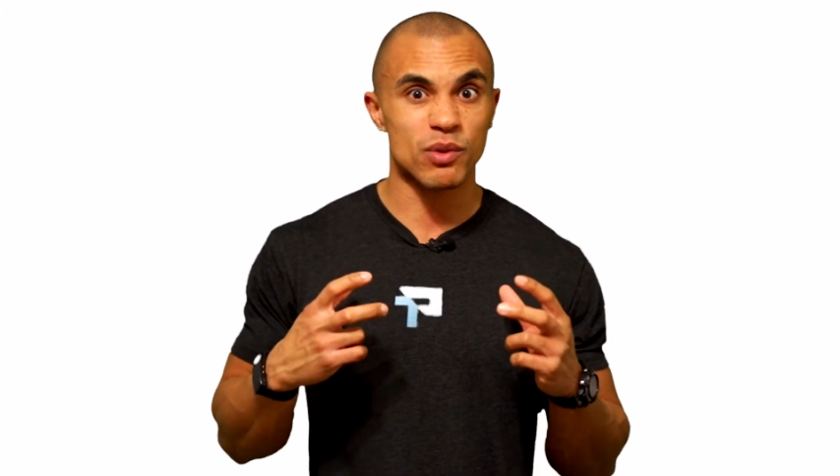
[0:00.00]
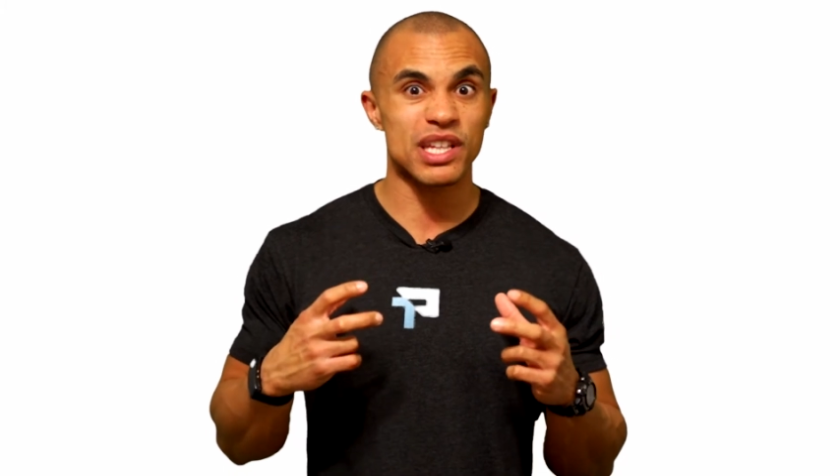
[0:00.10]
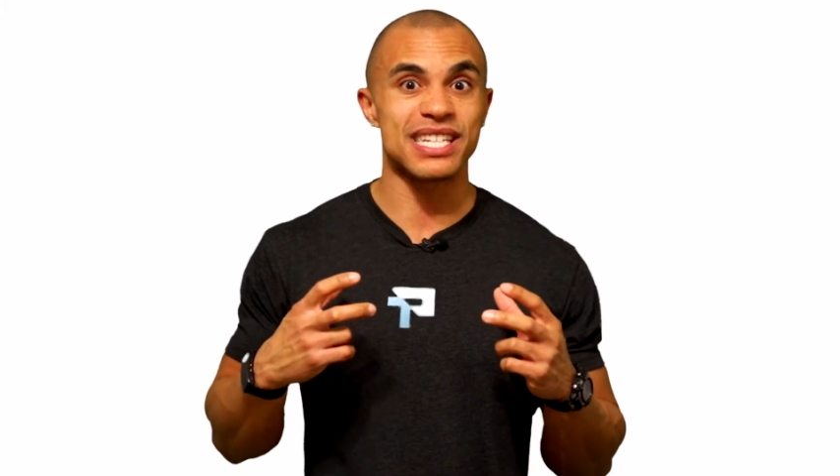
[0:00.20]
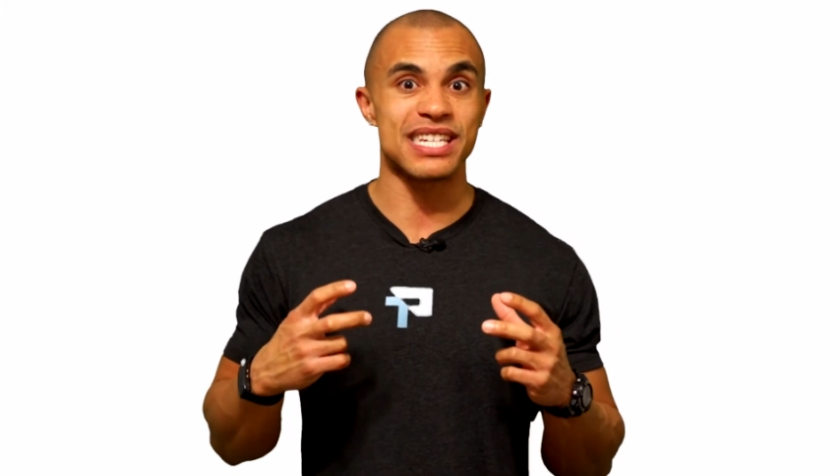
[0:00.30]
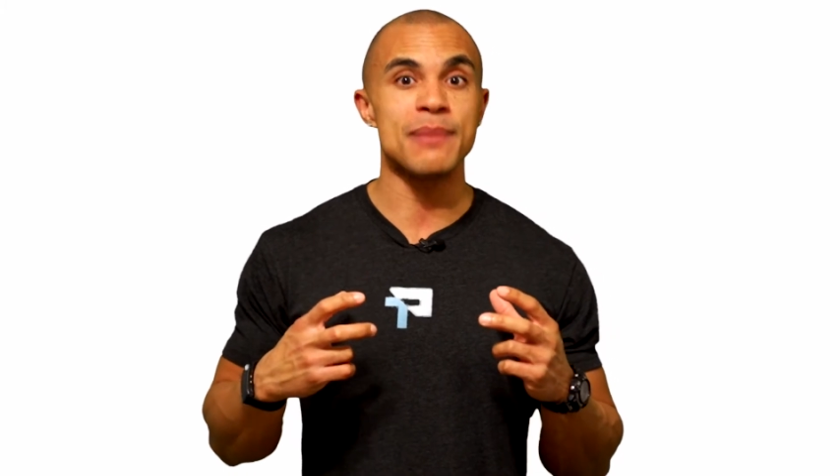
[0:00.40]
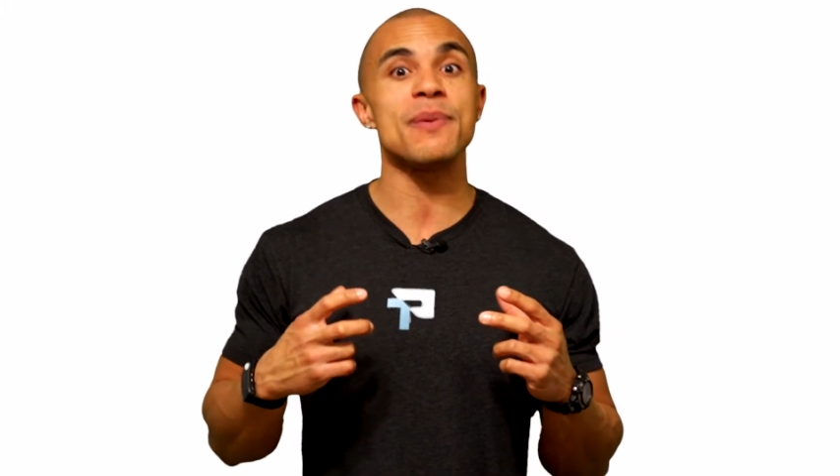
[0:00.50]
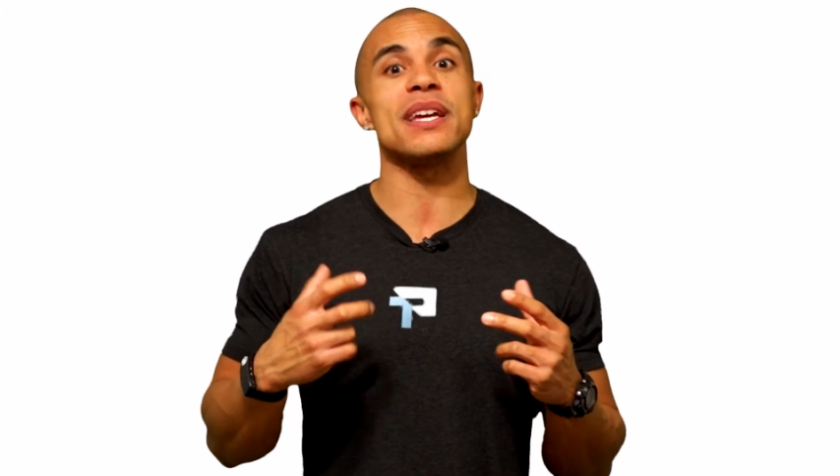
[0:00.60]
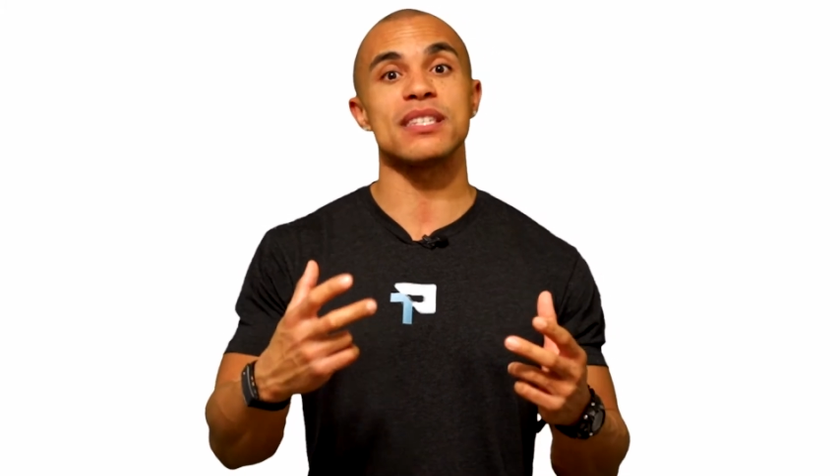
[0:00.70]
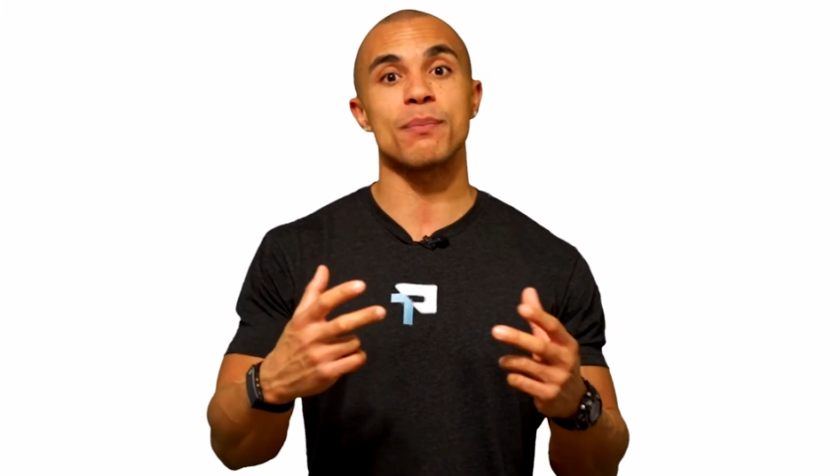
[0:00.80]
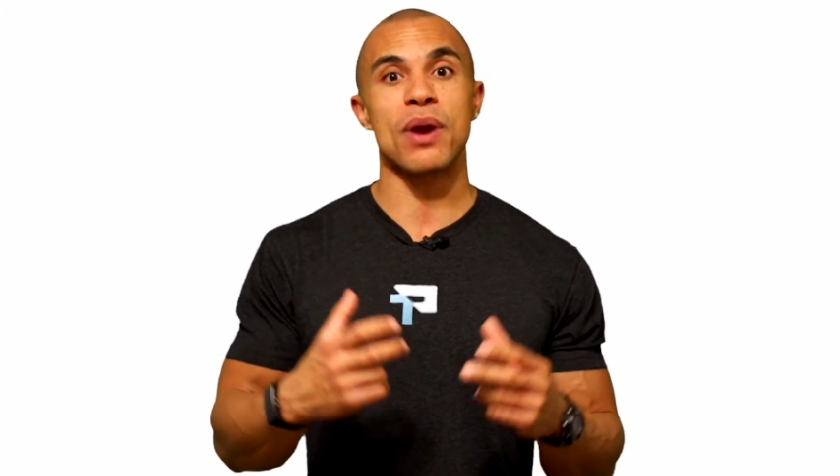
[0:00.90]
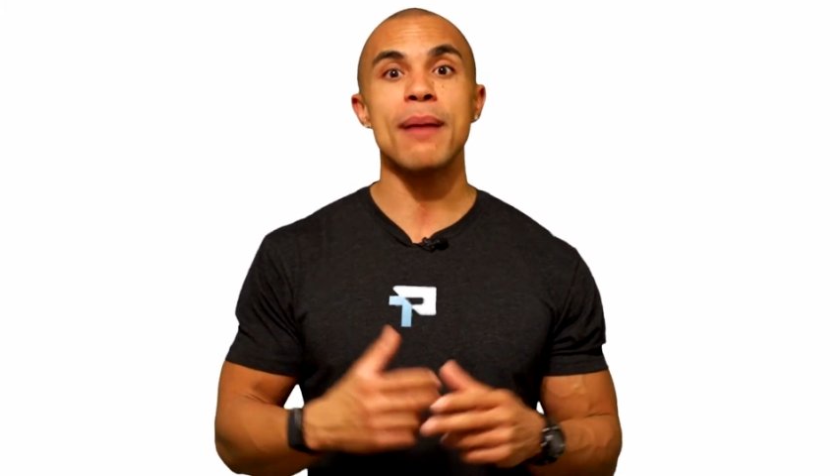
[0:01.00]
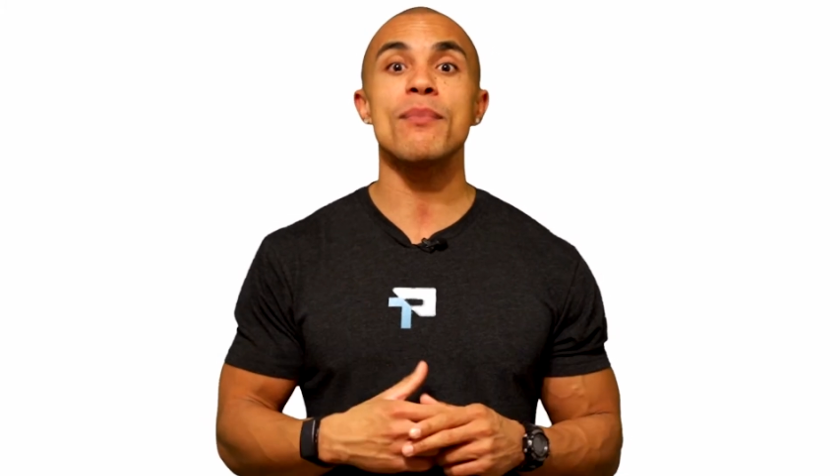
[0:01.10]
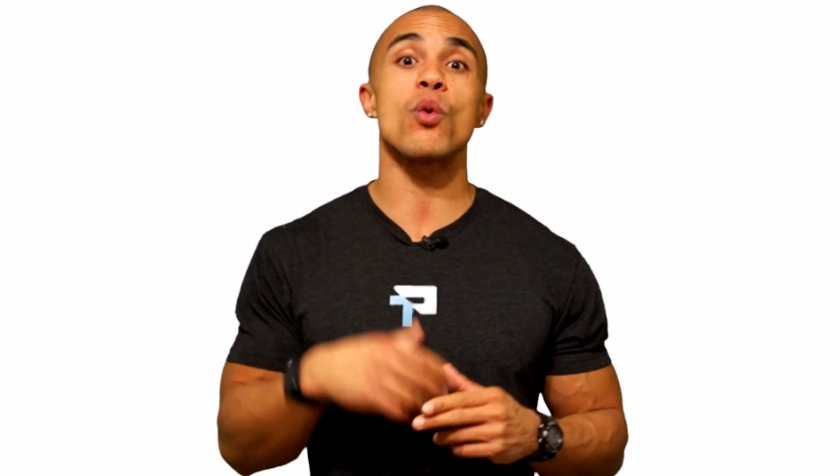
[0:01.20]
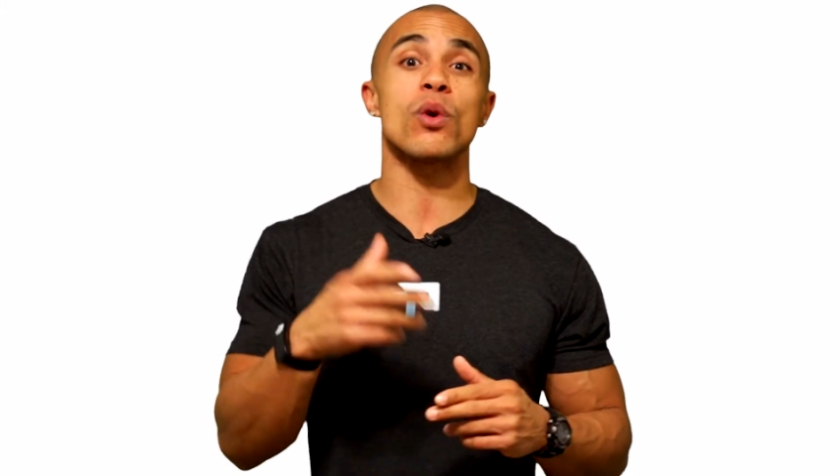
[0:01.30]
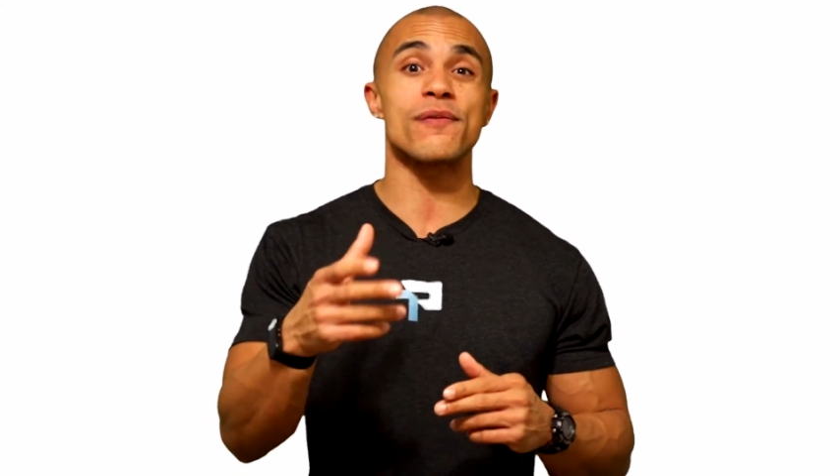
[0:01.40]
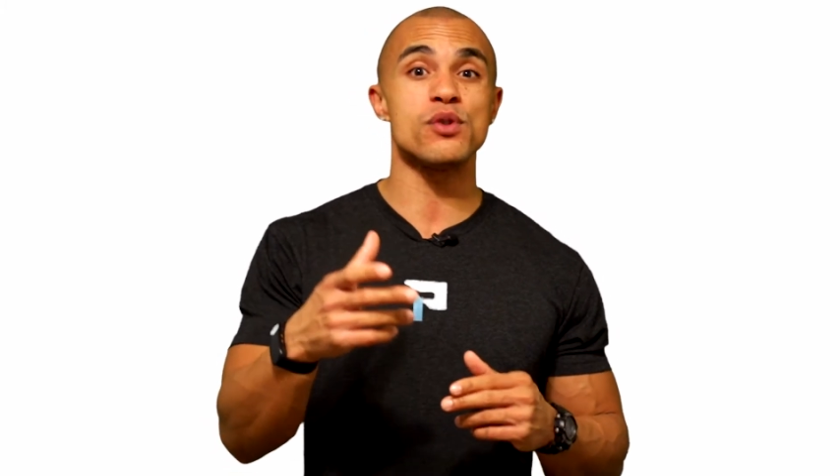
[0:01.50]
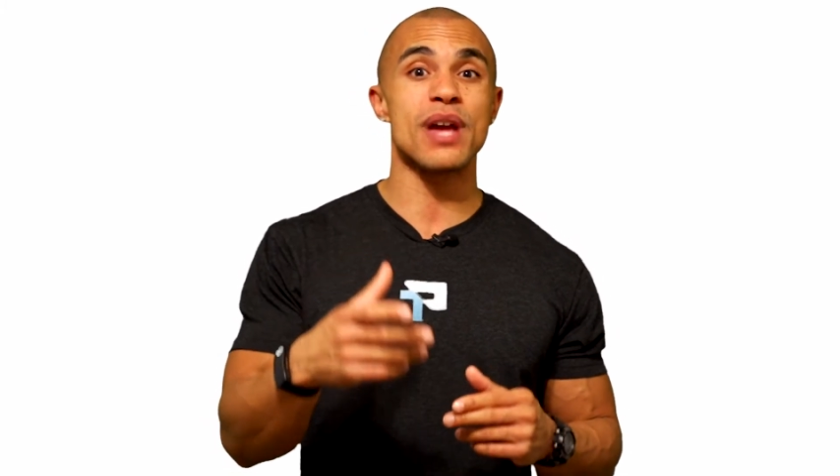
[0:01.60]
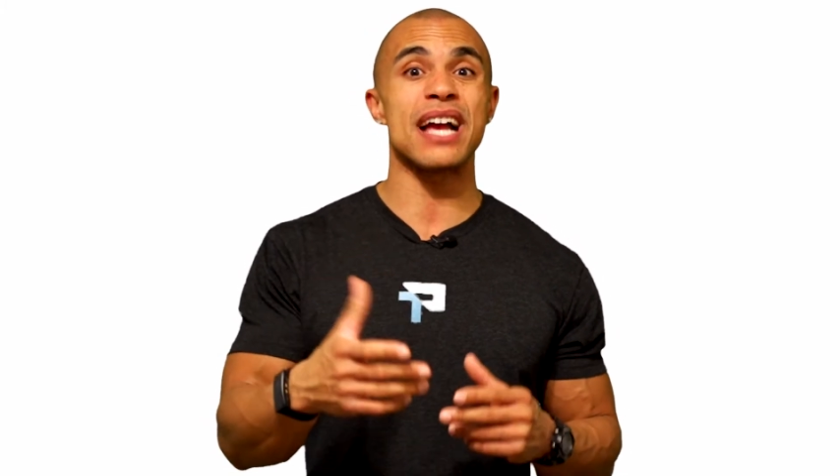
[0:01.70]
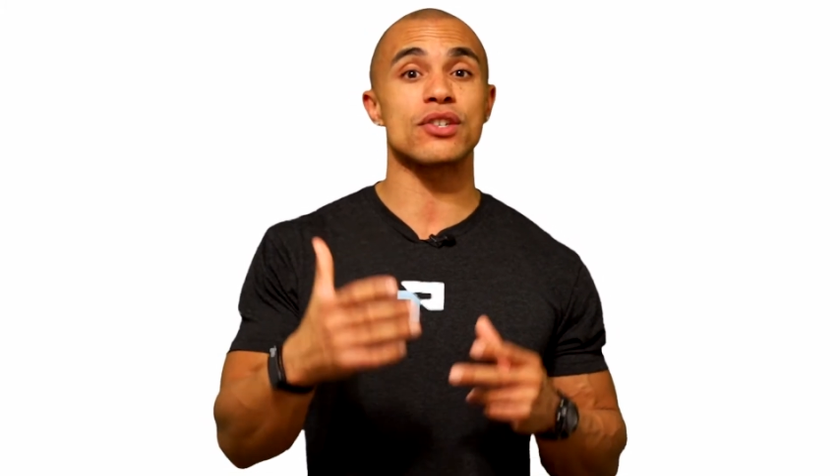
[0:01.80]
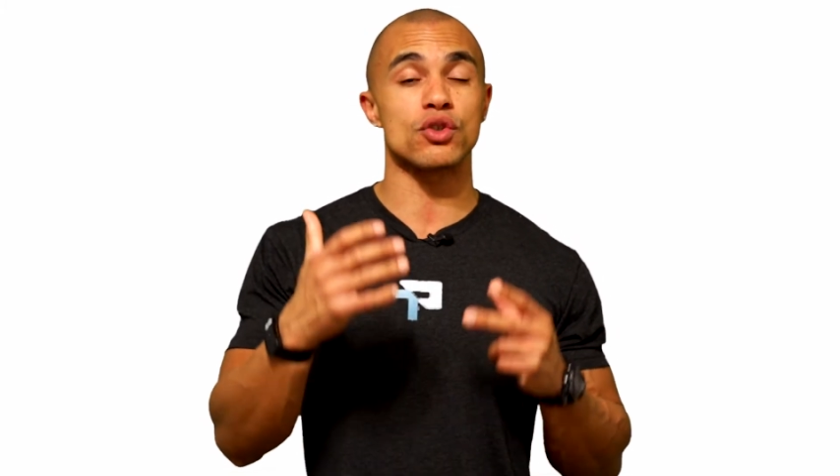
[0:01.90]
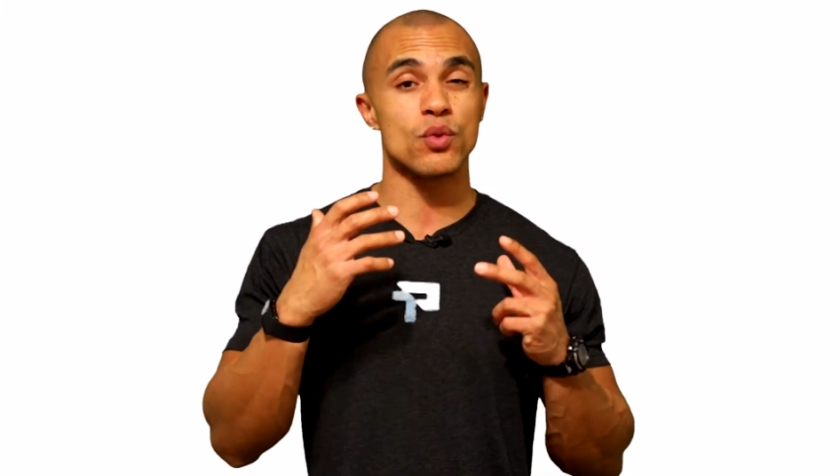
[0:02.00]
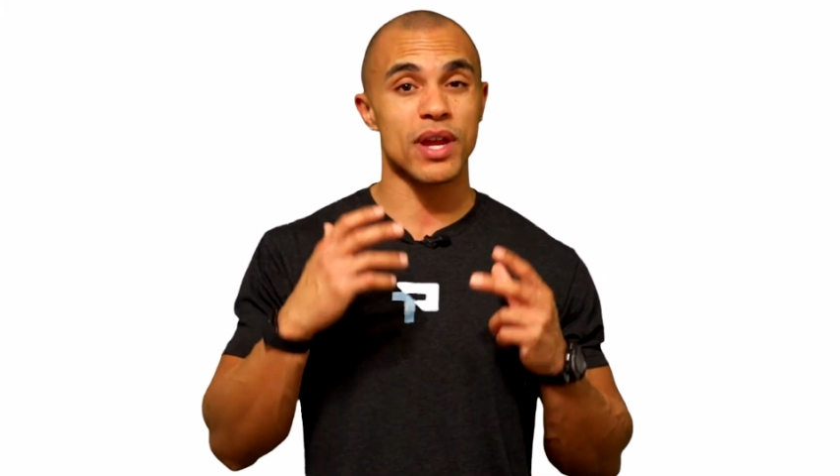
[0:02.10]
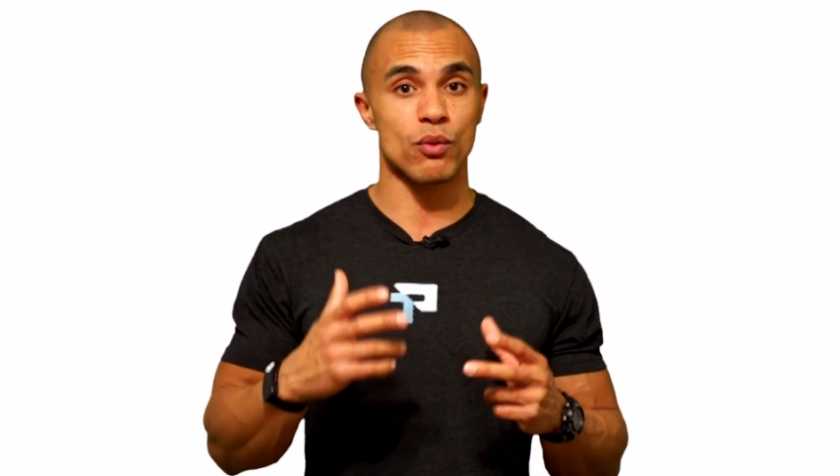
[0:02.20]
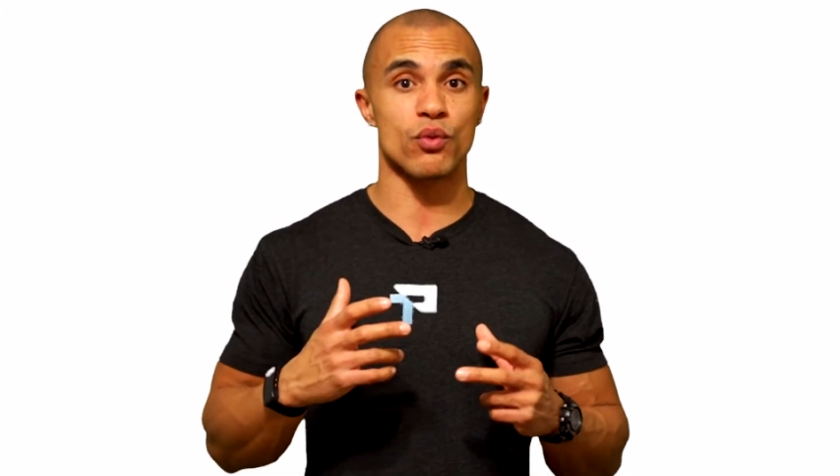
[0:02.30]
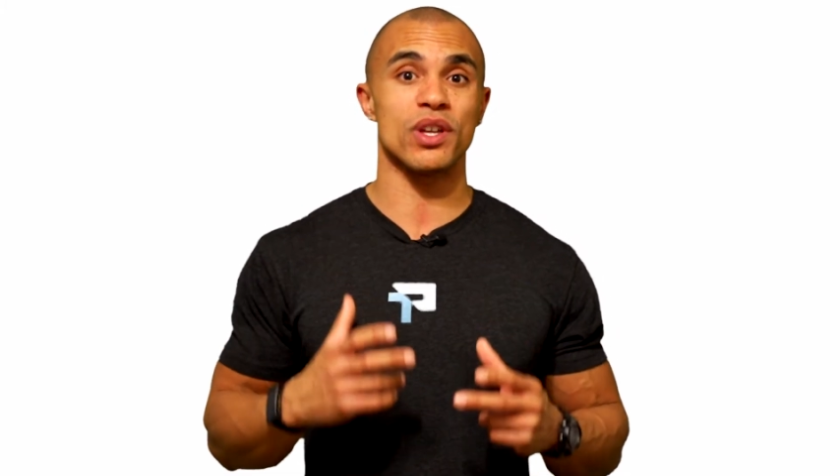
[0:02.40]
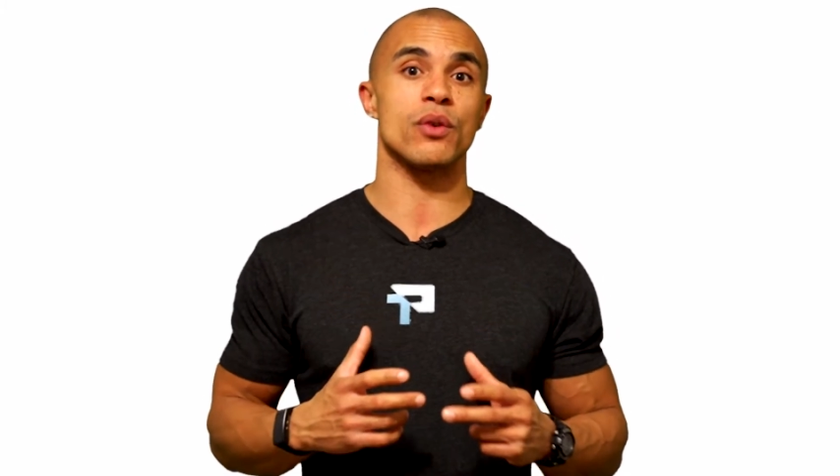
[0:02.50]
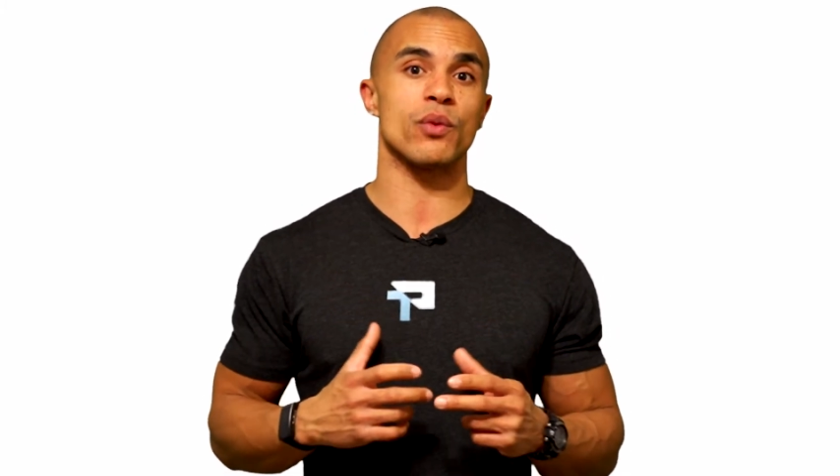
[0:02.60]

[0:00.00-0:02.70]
really deep into prep or if you guys are doing a really,